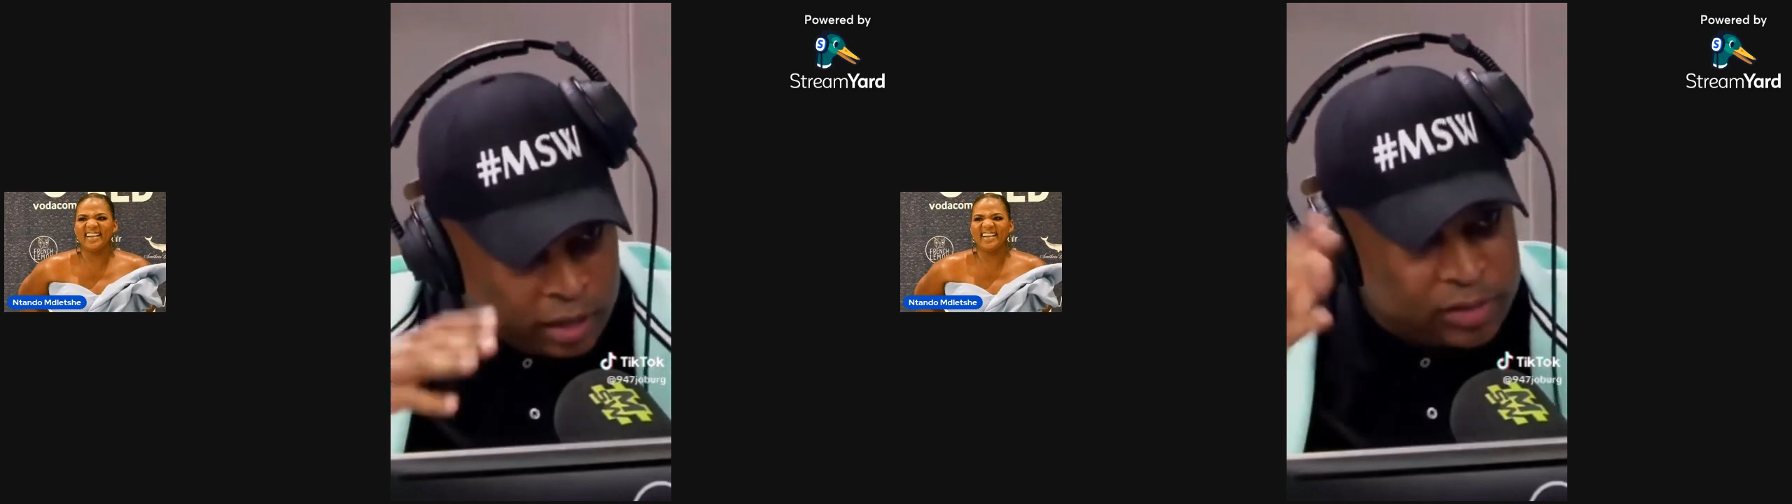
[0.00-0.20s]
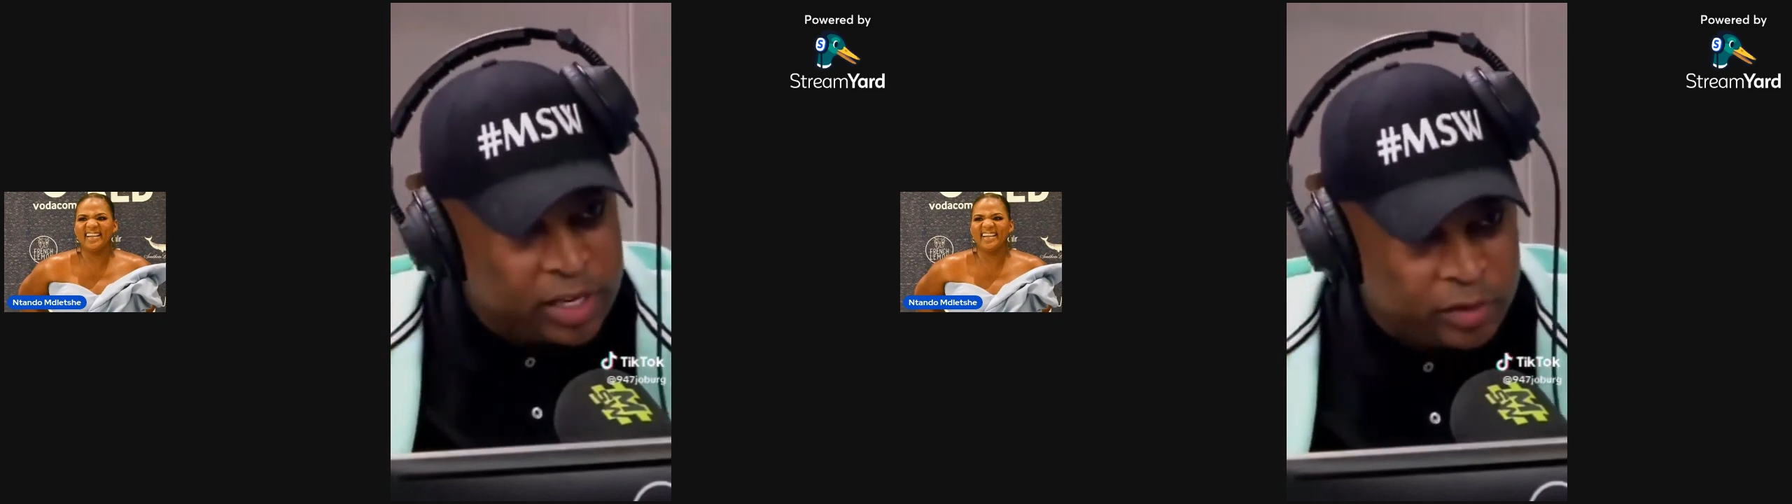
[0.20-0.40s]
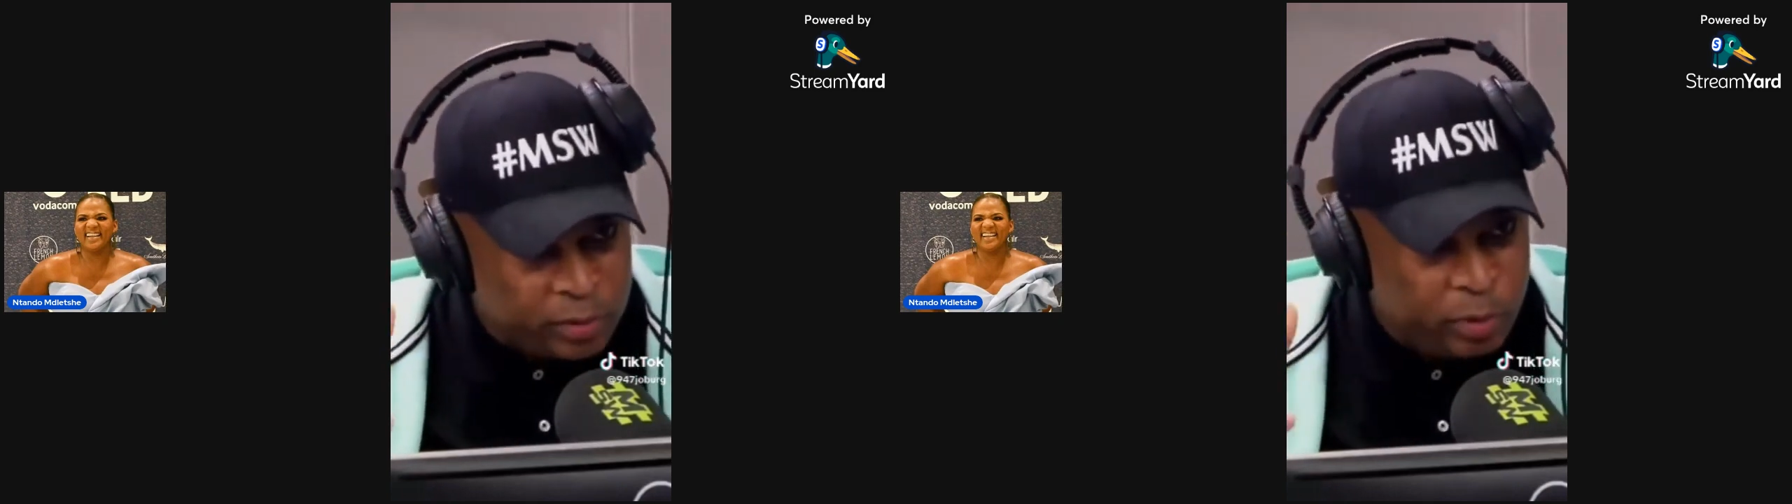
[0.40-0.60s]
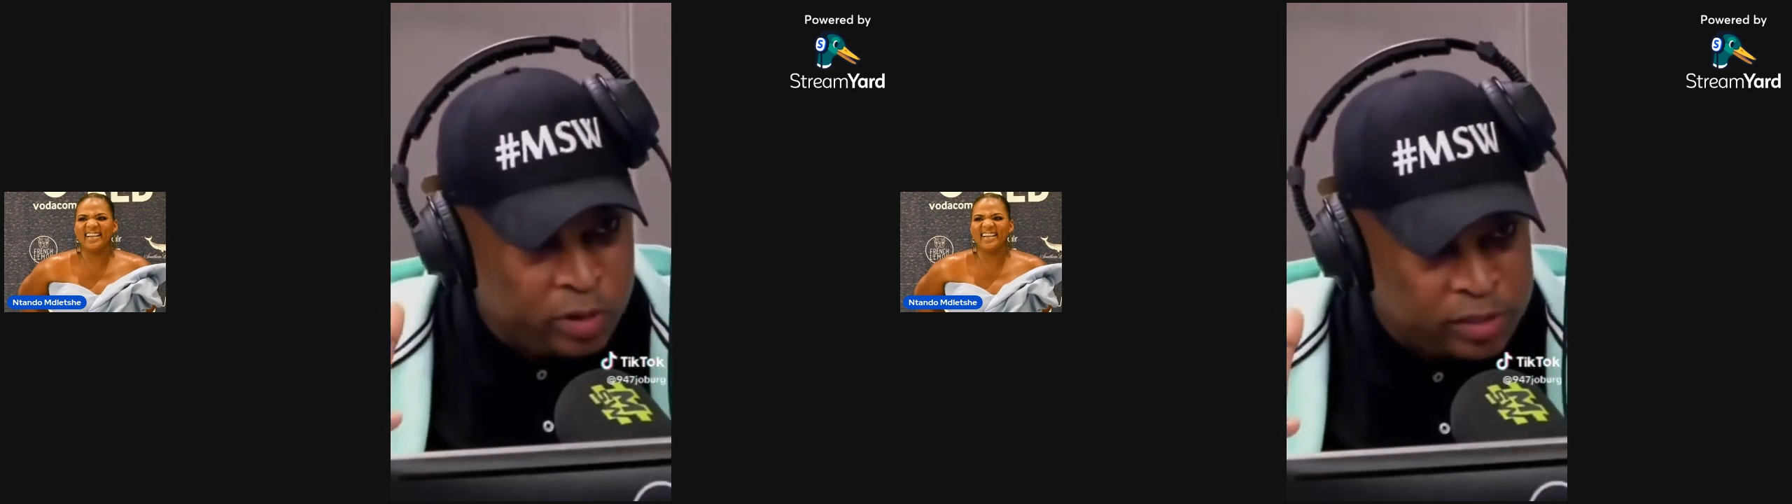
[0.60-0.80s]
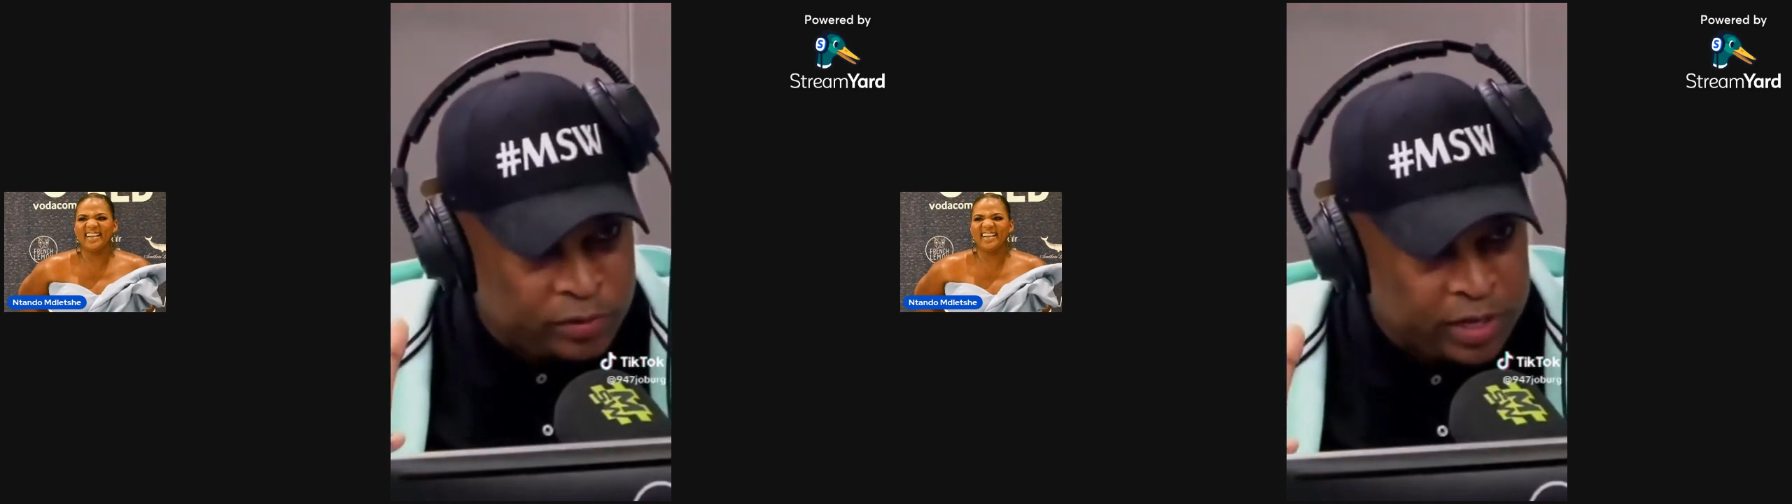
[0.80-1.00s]
outside of the
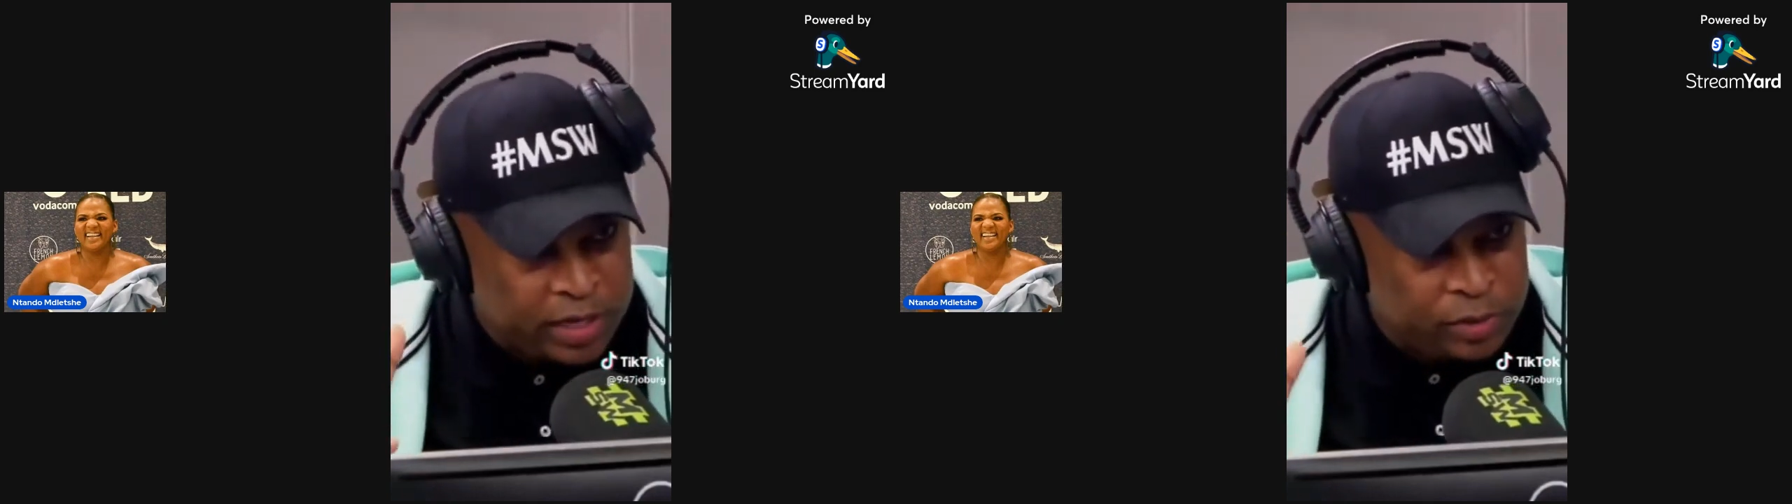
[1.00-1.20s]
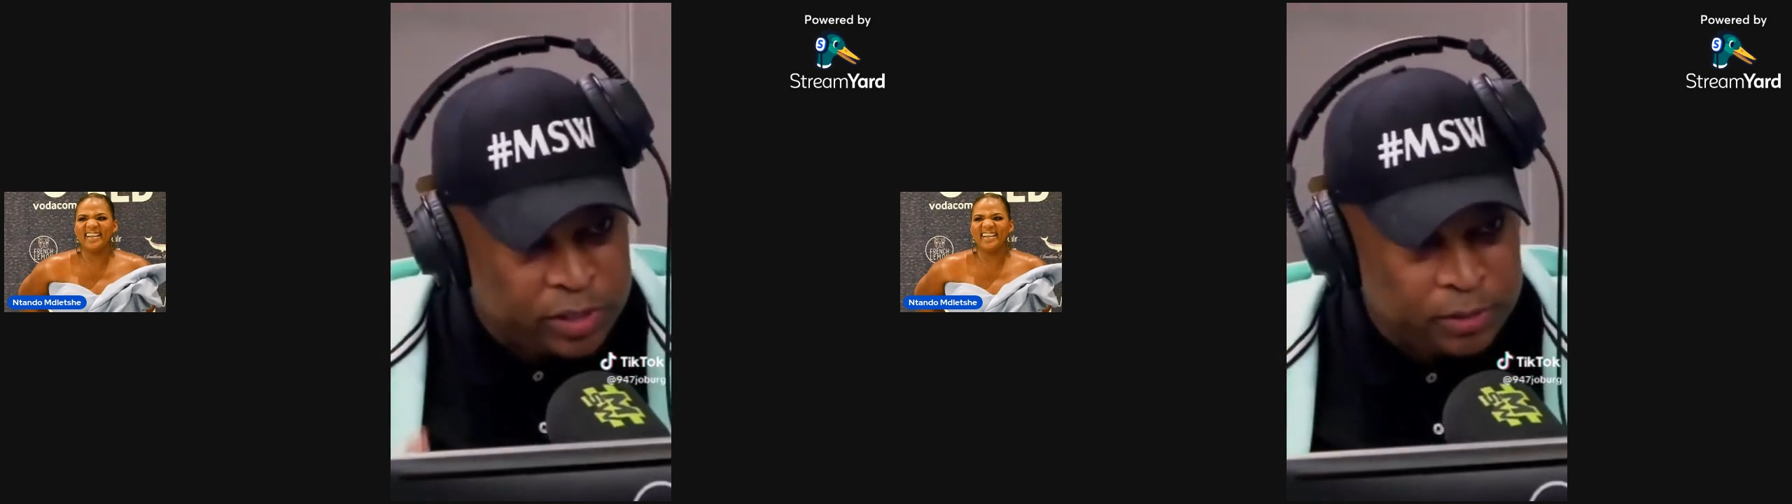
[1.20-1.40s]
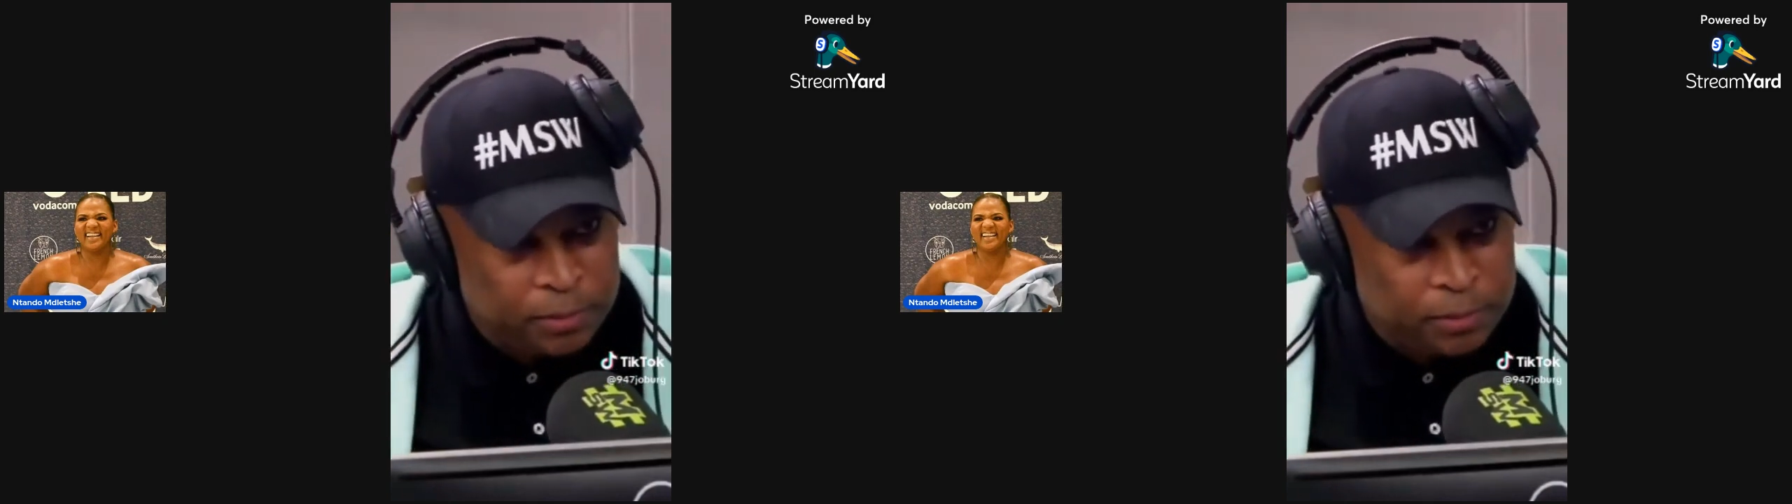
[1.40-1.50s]
borders of the country?